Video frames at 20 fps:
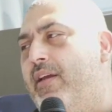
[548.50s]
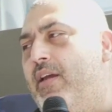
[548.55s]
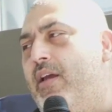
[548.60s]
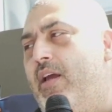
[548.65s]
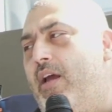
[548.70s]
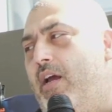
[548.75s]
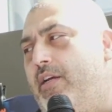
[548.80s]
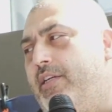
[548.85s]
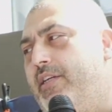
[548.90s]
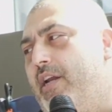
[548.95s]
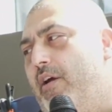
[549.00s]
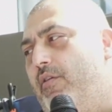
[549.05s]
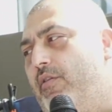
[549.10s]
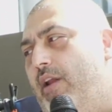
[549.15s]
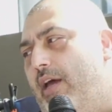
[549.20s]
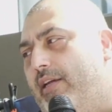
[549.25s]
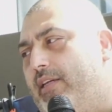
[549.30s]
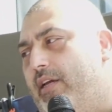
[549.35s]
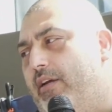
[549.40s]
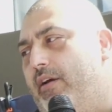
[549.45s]

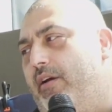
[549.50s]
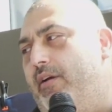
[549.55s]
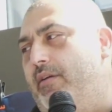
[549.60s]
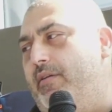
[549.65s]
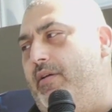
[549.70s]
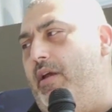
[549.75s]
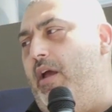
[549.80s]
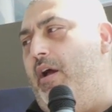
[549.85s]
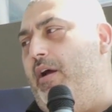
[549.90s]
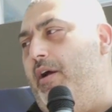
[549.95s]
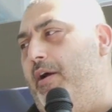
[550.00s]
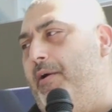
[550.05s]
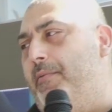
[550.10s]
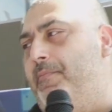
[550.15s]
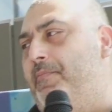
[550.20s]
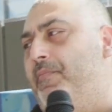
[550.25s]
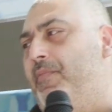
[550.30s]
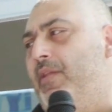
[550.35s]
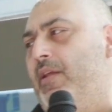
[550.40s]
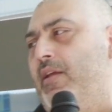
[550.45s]
like a
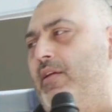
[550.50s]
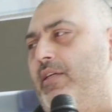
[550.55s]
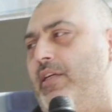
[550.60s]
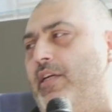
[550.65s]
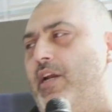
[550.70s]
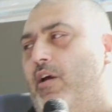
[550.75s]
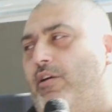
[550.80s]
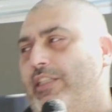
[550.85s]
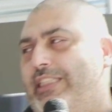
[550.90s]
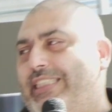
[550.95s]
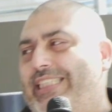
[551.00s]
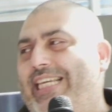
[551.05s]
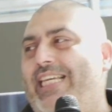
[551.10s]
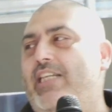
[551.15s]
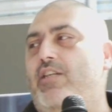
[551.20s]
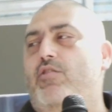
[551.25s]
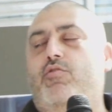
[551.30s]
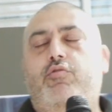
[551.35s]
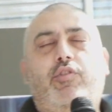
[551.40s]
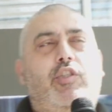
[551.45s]

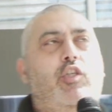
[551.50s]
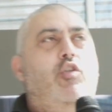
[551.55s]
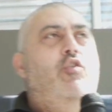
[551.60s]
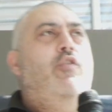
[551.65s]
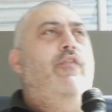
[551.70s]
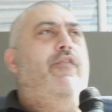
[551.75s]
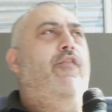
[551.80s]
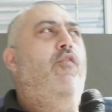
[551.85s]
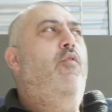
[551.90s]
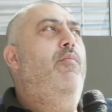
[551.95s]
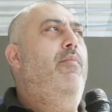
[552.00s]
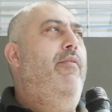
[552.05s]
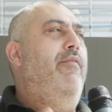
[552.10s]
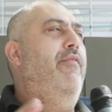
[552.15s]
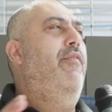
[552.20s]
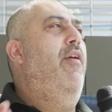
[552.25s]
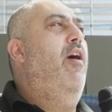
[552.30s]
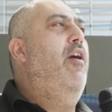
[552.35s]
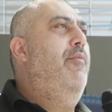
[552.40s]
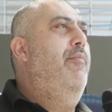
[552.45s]
single uniform
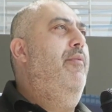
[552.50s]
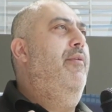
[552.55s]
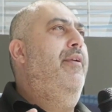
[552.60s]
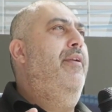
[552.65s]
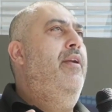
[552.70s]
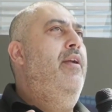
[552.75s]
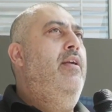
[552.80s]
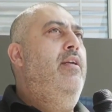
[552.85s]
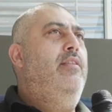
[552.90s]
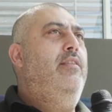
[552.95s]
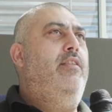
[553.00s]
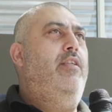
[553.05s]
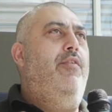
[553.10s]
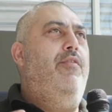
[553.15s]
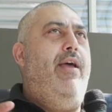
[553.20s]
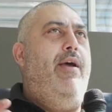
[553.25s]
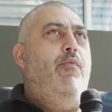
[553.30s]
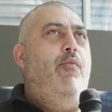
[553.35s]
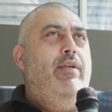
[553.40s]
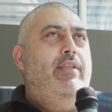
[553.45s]
environment, so
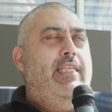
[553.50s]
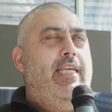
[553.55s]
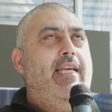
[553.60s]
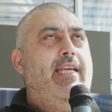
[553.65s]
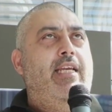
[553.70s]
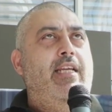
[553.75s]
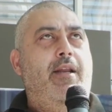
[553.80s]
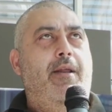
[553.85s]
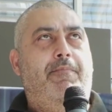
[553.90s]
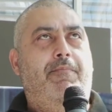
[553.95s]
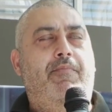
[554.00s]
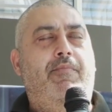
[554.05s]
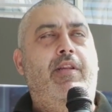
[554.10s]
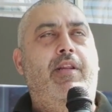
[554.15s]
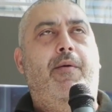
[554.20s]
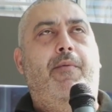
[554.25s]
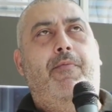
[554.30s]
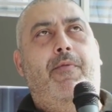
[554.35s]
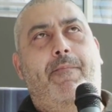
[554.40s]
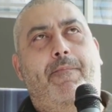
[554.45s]
that we're taking
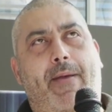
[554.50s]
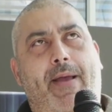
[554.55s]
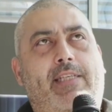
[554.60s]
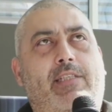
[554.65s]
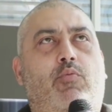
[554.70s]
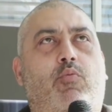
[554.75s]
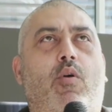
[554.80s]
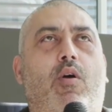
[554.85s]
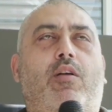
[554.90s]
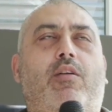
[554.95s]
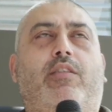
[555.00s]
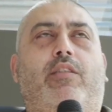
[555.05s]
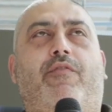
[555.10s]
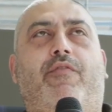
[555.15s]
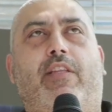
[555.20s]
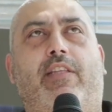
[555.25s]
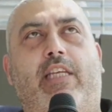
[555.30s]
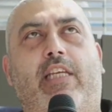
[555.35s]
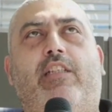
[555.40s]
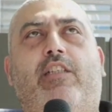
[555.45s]
the best worlds of
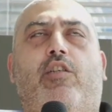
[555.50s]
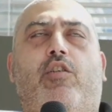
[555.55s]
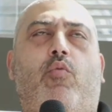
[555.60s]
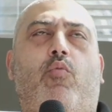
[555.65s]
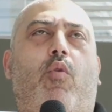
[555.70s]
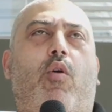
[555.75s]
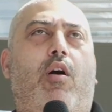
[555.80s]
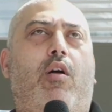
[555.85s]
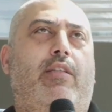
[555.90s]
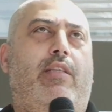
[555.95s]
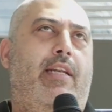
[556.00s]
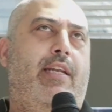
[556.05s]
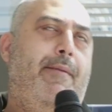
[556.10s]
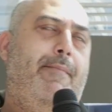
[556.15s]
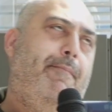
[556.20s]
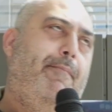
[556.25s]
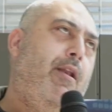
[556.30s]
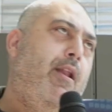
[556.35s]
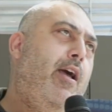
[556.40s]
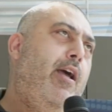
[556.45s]
the digital world and
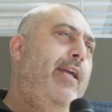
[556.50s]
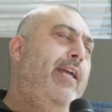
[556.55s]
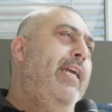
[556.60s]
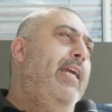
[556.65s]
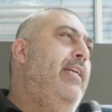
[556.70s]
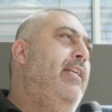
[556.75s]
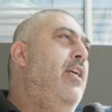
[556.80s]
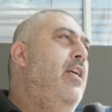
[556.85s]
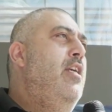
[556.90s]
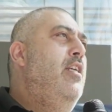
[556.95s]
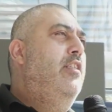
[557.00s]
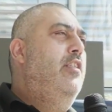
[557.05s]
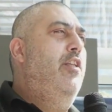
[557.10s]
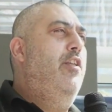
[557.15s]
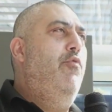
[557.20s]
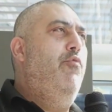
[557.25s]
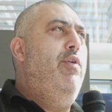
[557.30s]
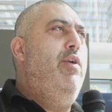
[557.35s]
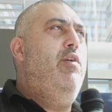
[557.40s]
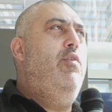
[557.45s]
applying it to
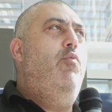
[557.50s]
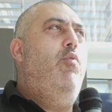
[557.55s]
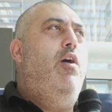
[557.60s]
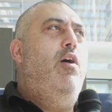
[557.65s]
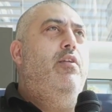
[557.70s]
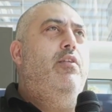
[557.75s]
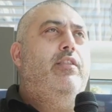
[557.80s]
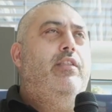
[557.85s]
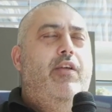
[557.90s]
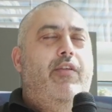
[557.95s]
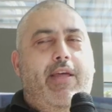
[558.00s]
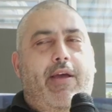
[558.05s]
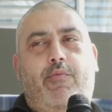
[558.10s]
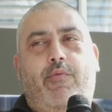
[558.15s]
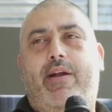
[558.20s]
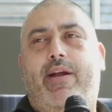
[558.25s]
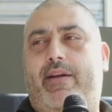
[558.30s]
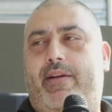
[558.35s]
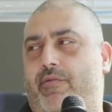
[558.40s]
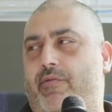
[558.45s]
the real world, so that
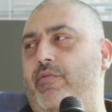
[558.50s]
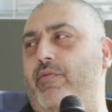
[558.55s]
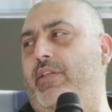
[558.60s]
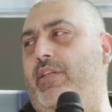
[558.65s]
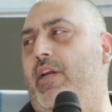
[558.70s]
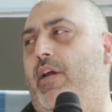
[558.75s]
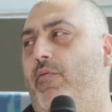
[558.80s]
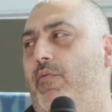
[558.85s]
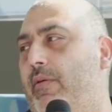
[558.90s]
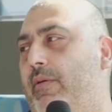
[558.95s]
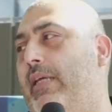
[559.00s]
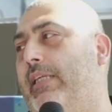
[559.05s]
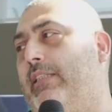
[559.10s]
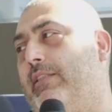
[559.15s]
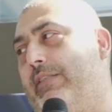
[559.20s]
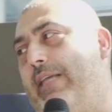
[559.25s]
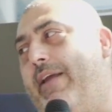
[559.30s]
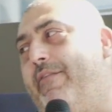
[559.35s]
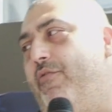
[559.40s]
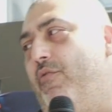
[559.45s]

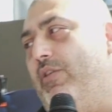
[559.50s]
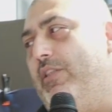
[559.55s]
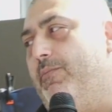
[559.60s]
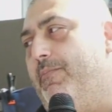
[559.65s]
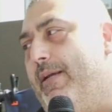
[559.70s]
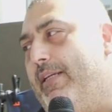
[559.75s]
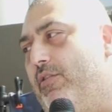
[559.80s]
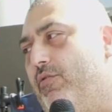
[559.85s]
it's everyone's better